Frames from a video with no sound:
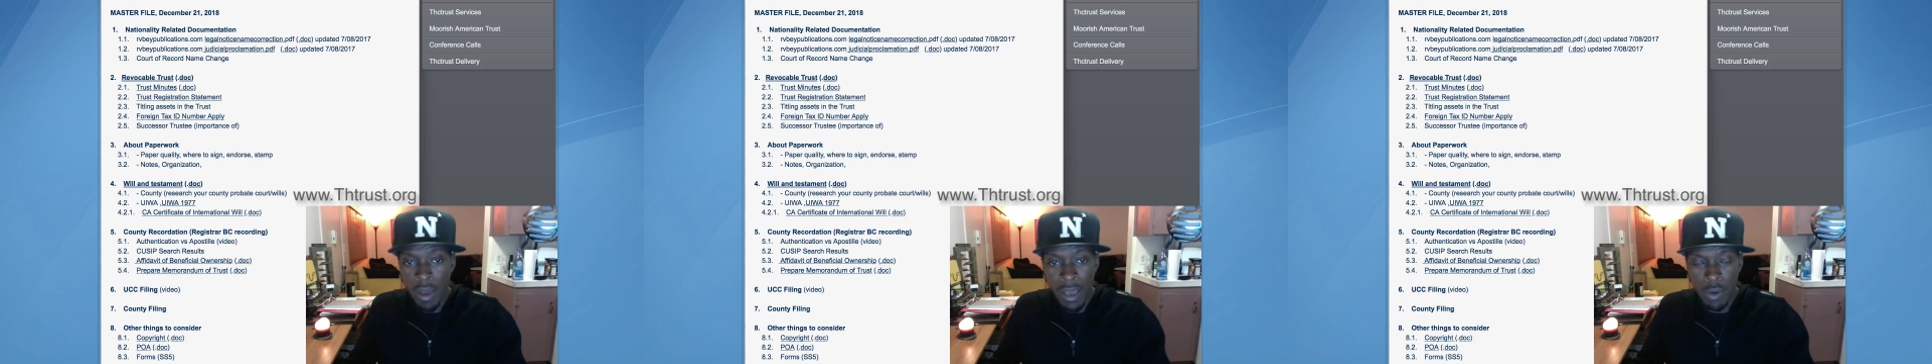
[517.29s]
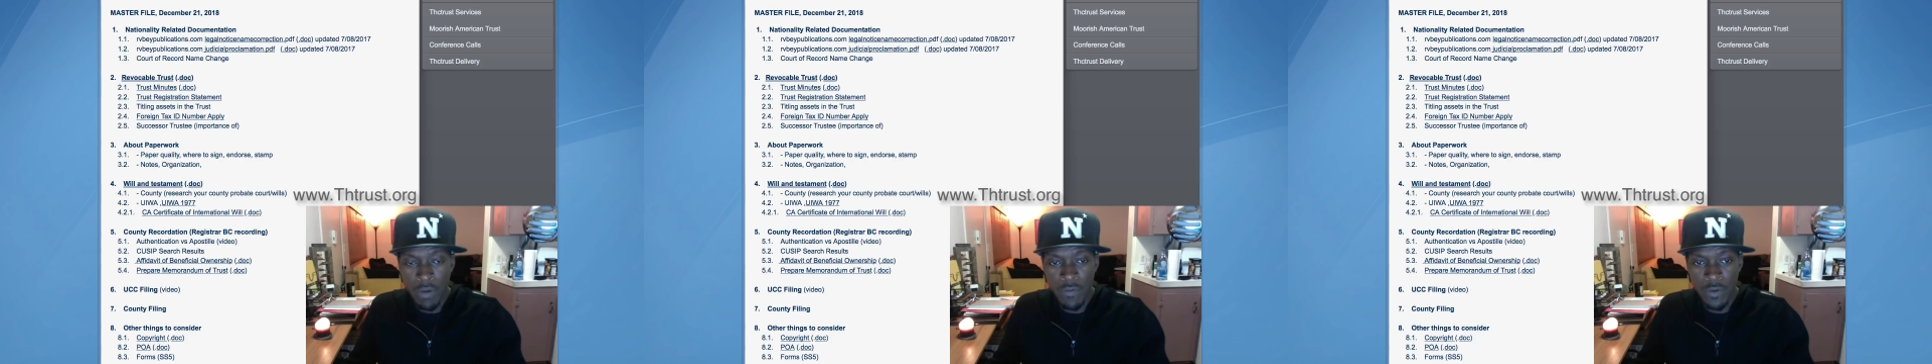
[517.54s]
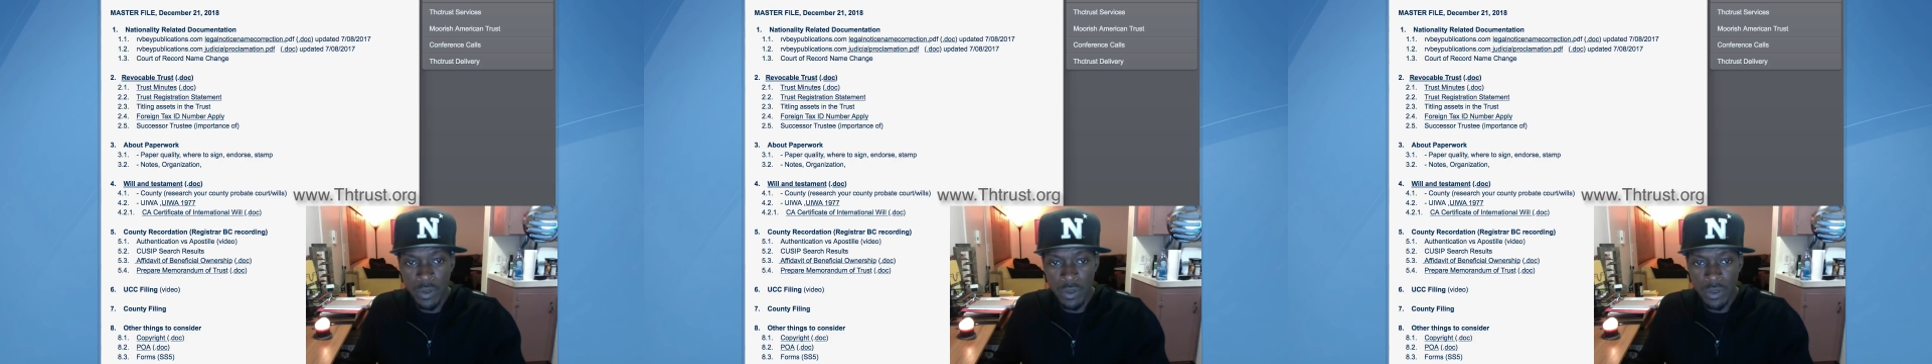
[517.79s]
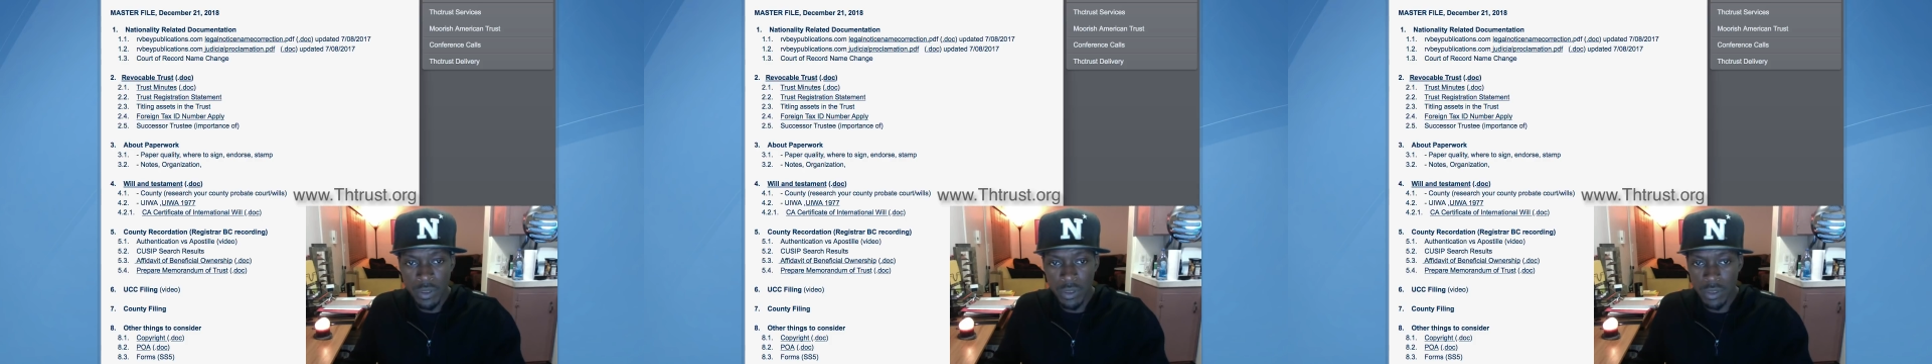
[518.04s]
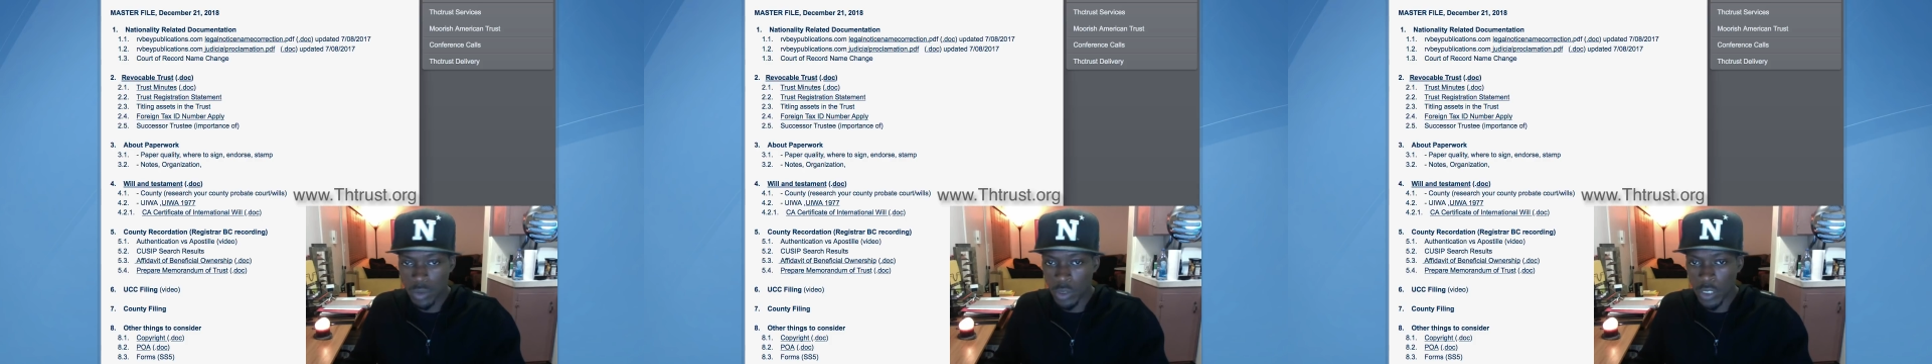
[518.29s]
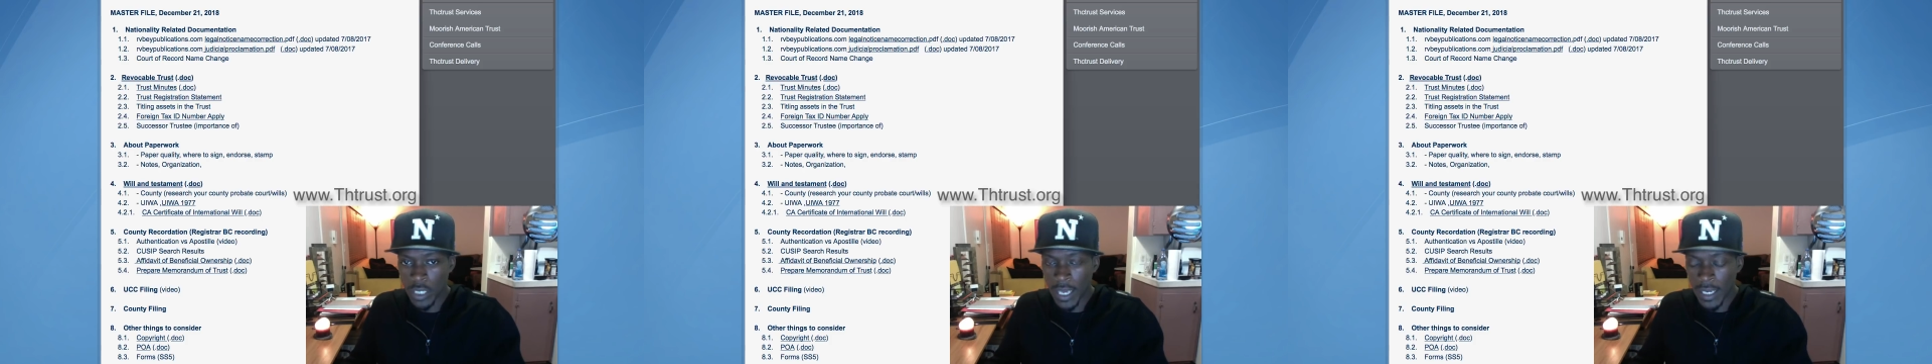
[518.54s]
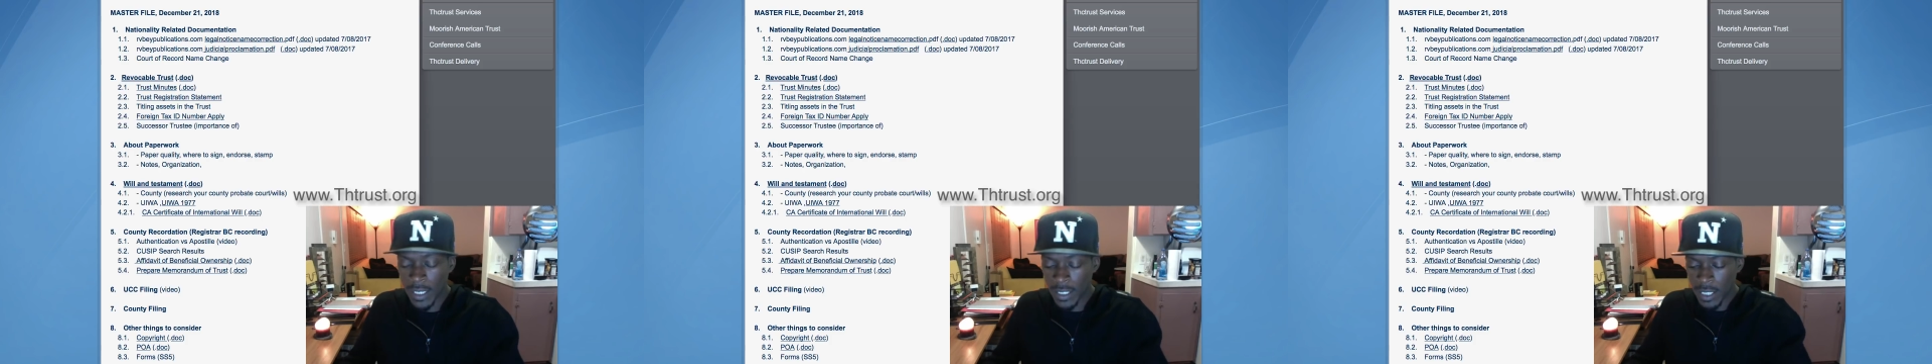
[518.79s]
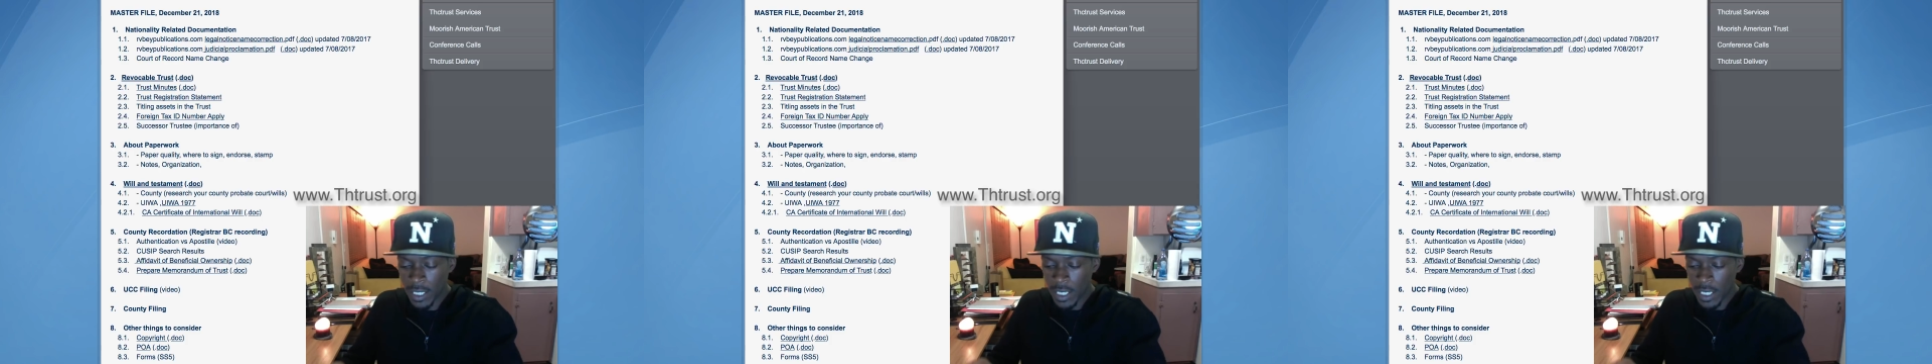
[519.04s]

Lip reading: however you look at it,